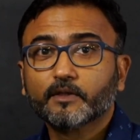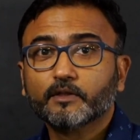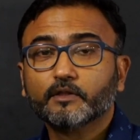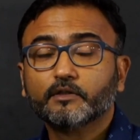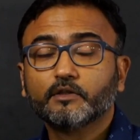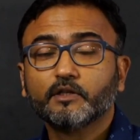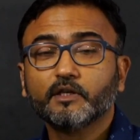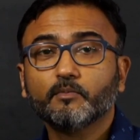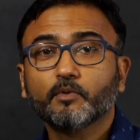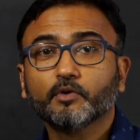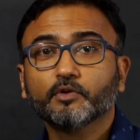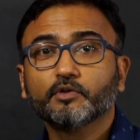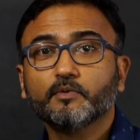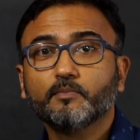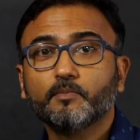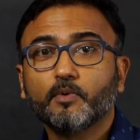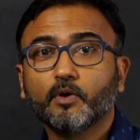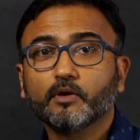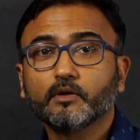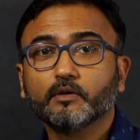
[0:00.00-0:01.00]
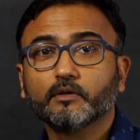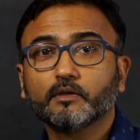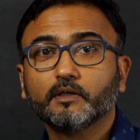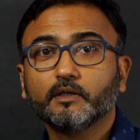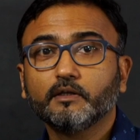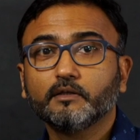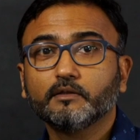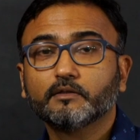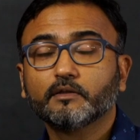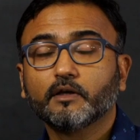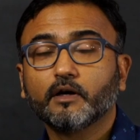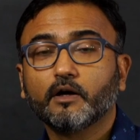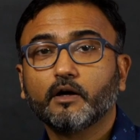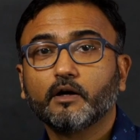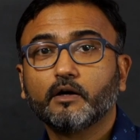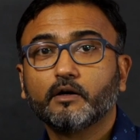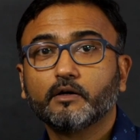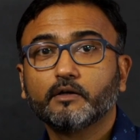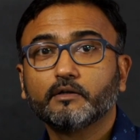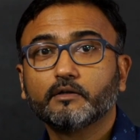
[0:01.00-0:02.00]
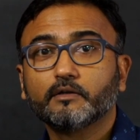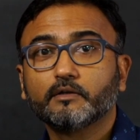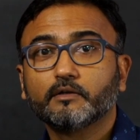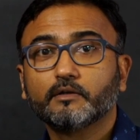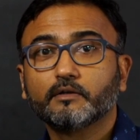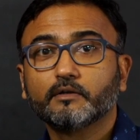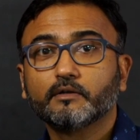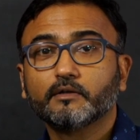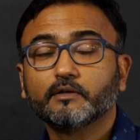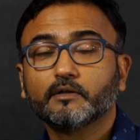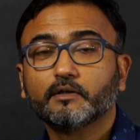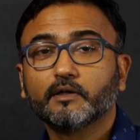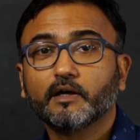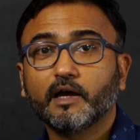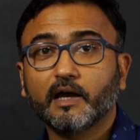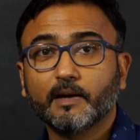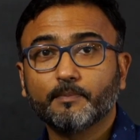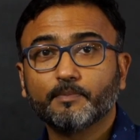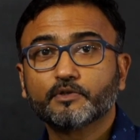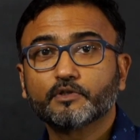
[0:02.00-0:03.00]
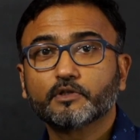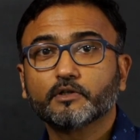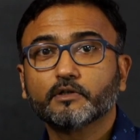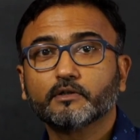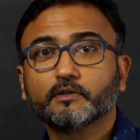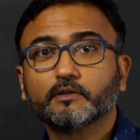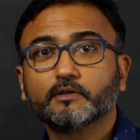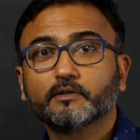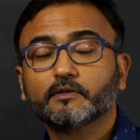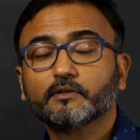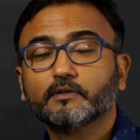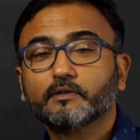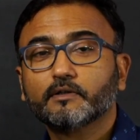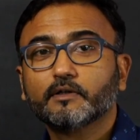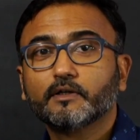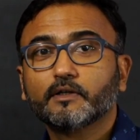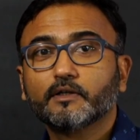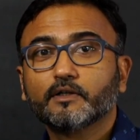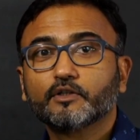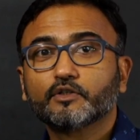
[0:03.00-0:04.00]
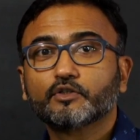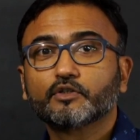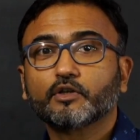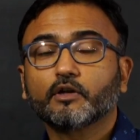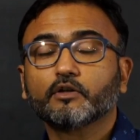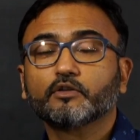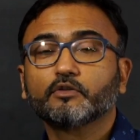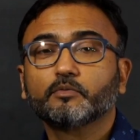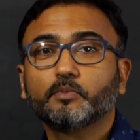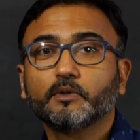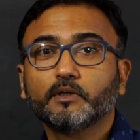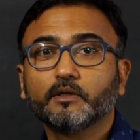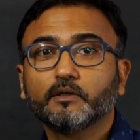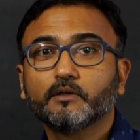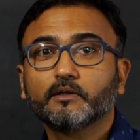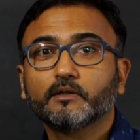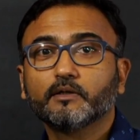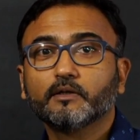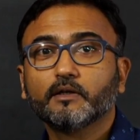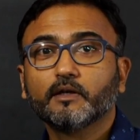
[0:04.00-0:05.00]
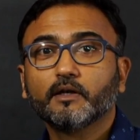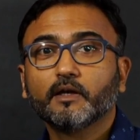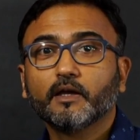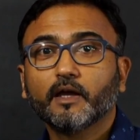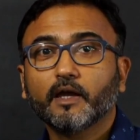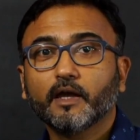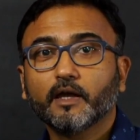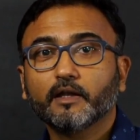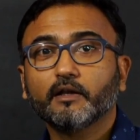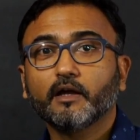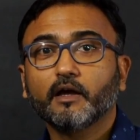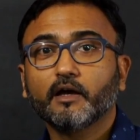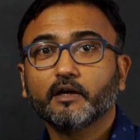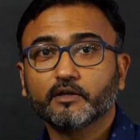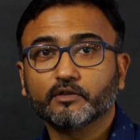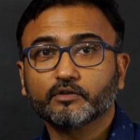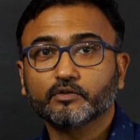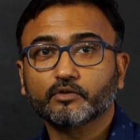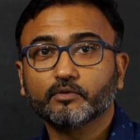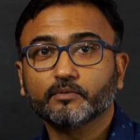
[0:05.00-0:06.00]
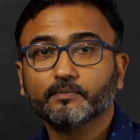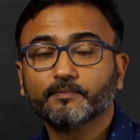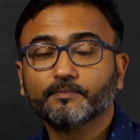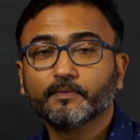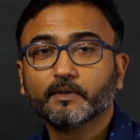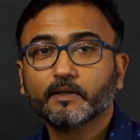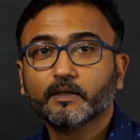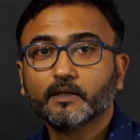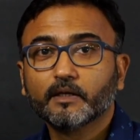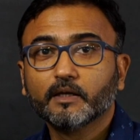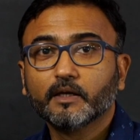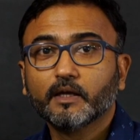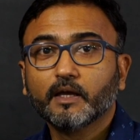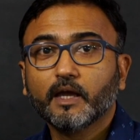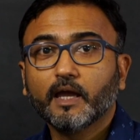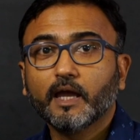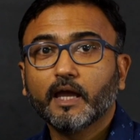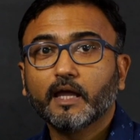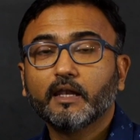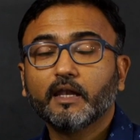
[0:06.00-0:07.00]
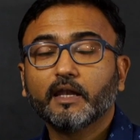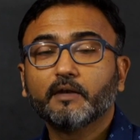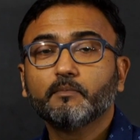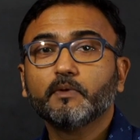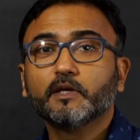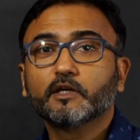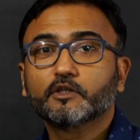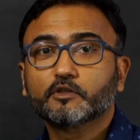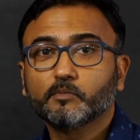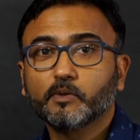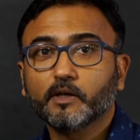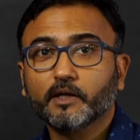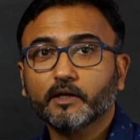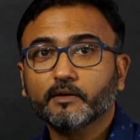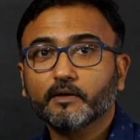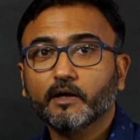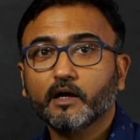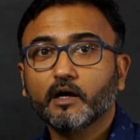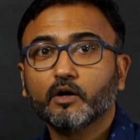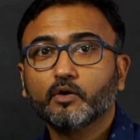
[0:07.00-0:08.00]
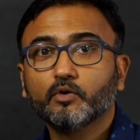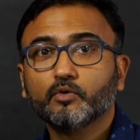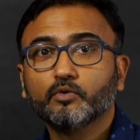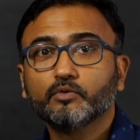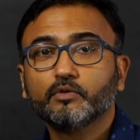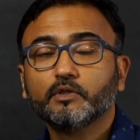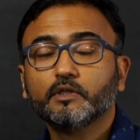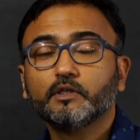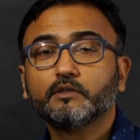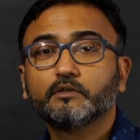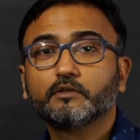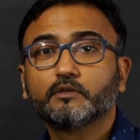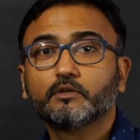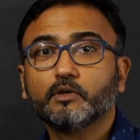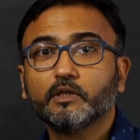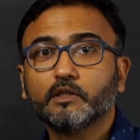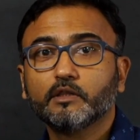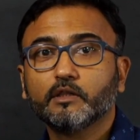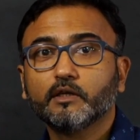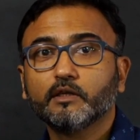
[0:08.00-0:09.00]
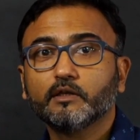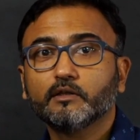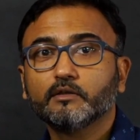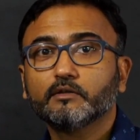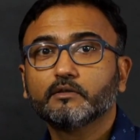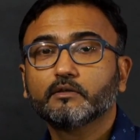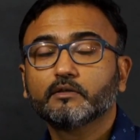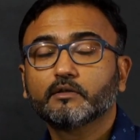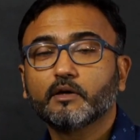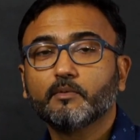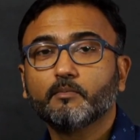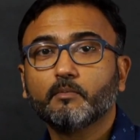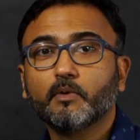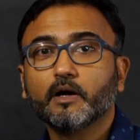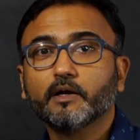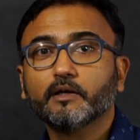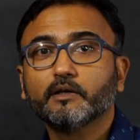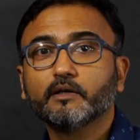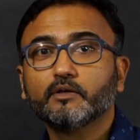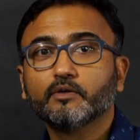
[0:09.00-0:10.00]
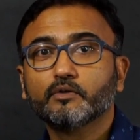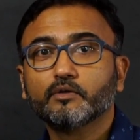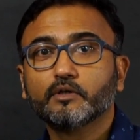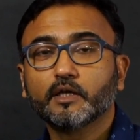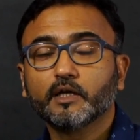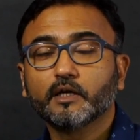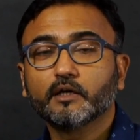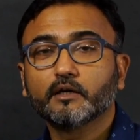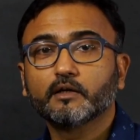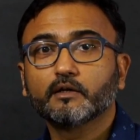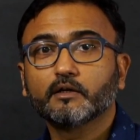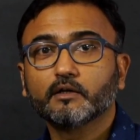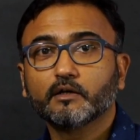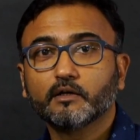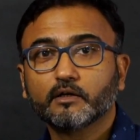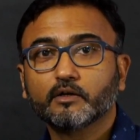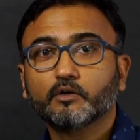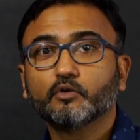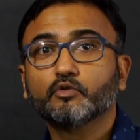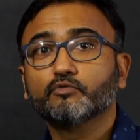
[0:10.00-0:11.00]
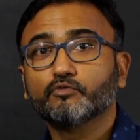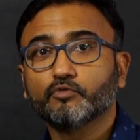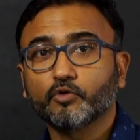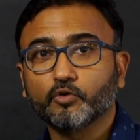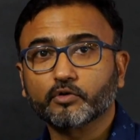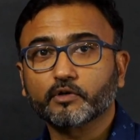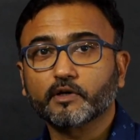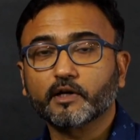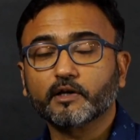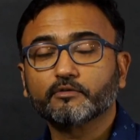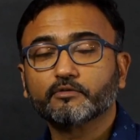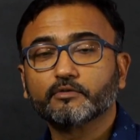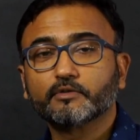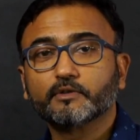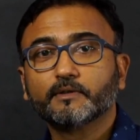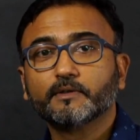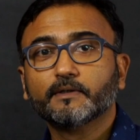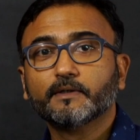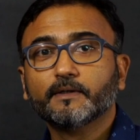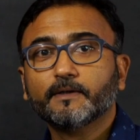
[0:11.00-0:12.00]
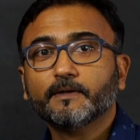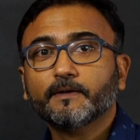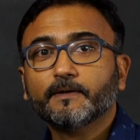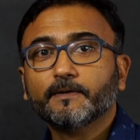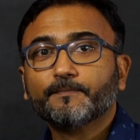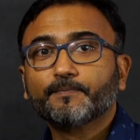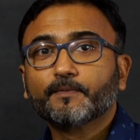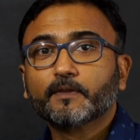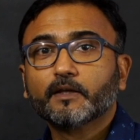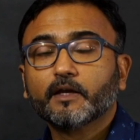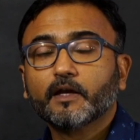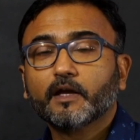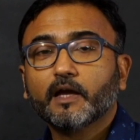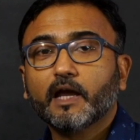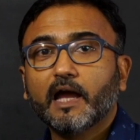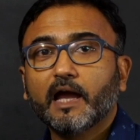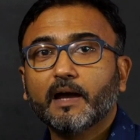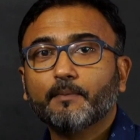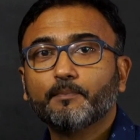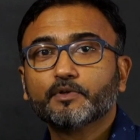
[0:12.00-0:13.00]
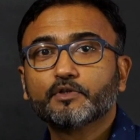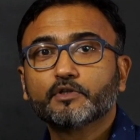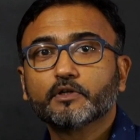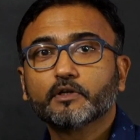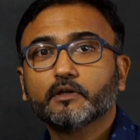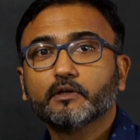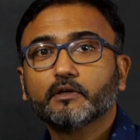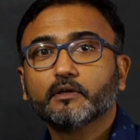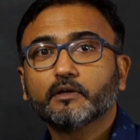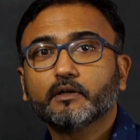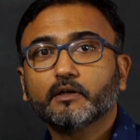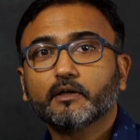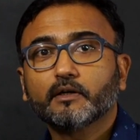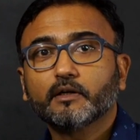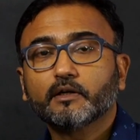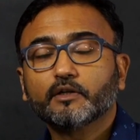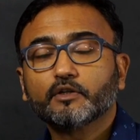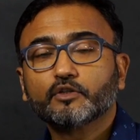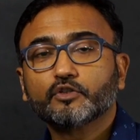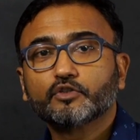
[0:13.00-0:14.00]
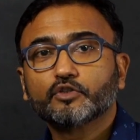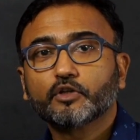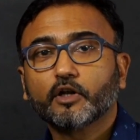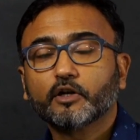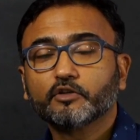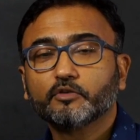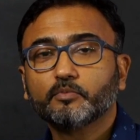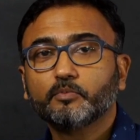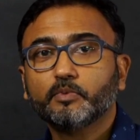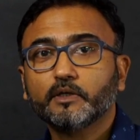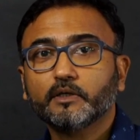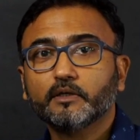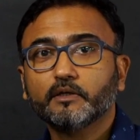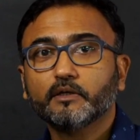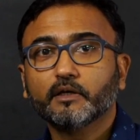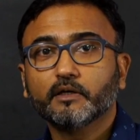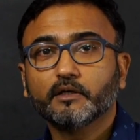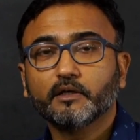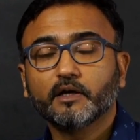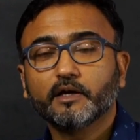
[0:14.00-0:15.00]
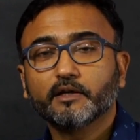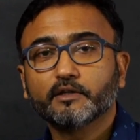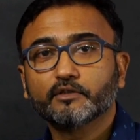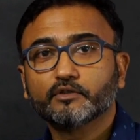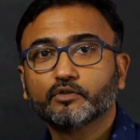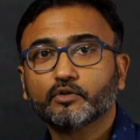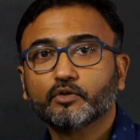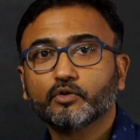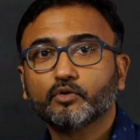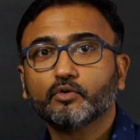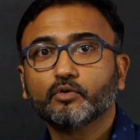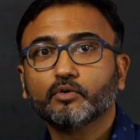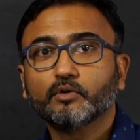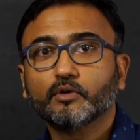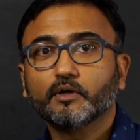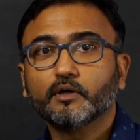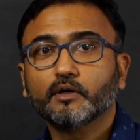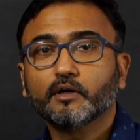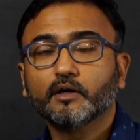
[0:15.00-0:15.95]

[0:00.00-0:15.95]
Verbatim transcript: The three most important things are aperture, shutter speed, and I S O. And let me explain how these three things combine to take a good photograph. Aperture, shutter speed, and I S O